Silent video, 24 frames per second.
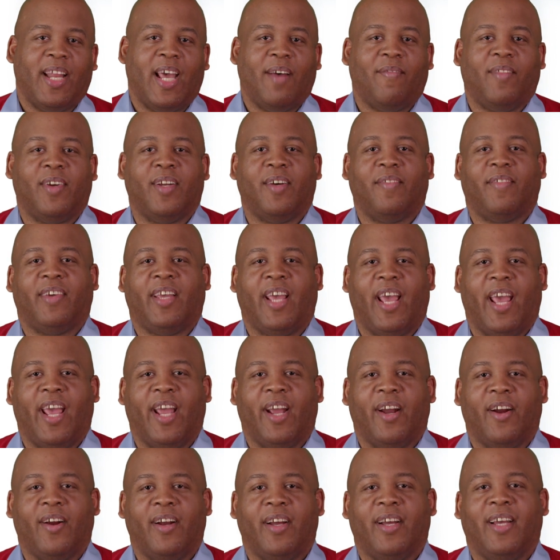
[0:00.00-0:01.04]
level of
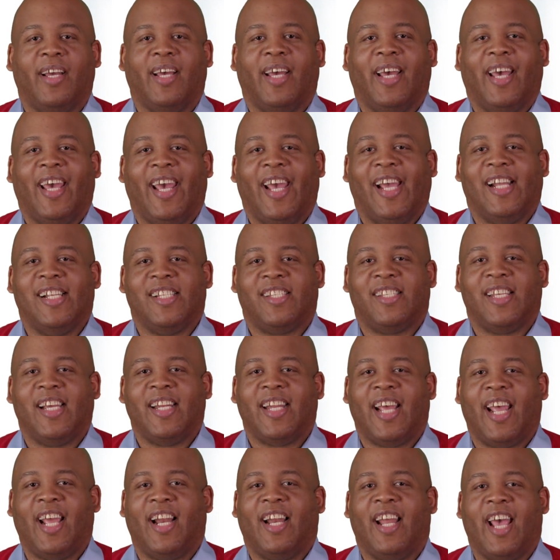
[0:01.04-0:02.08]
care and
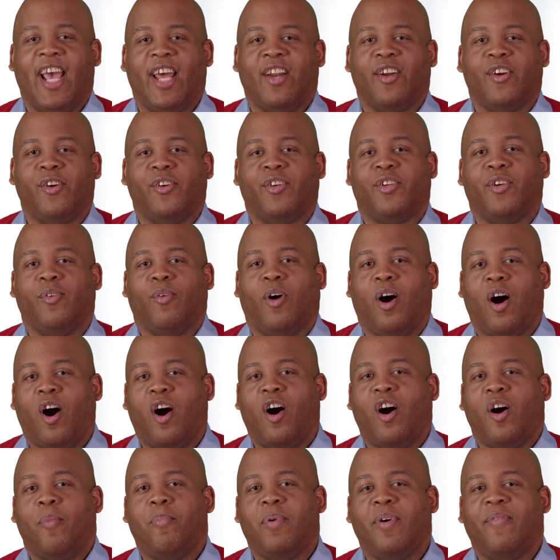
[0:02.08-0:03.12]
sent a letter to
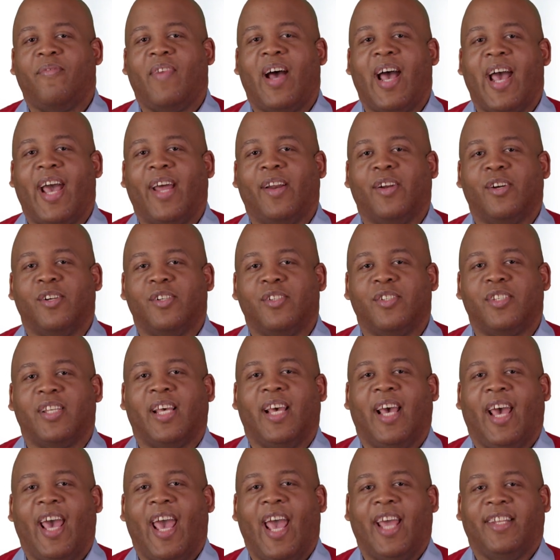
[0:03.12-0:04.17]
all providers
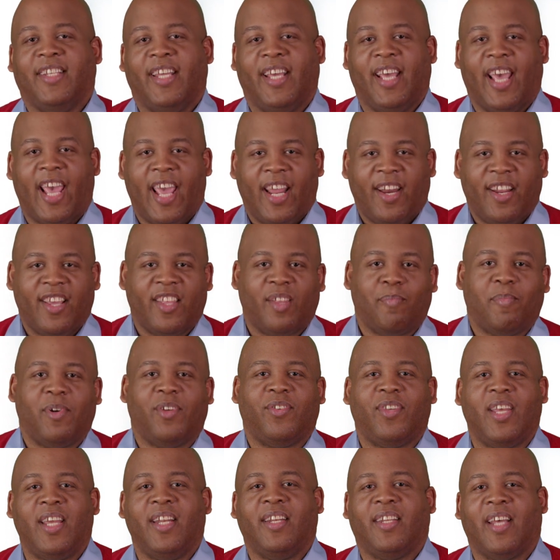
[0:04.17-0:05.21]
at the 80th
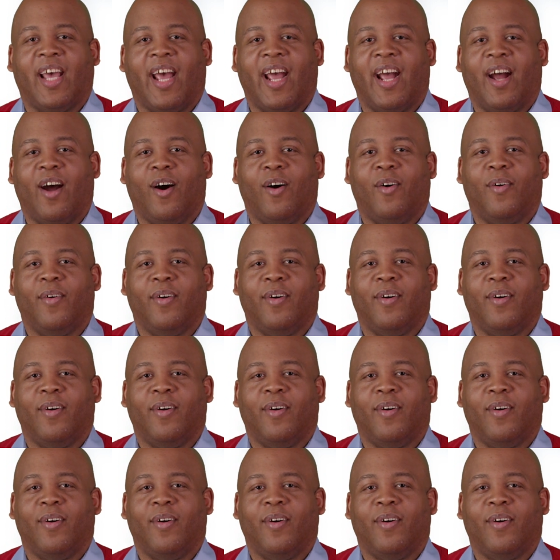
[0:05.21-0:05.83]
percentile.